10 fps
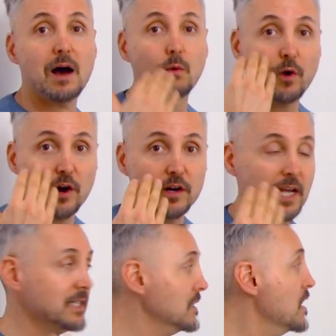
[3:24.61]

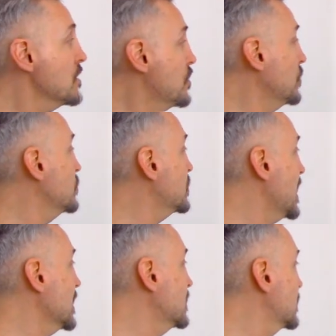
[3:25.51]
Awareness through
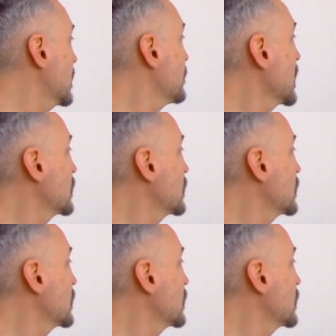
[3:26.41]
sights.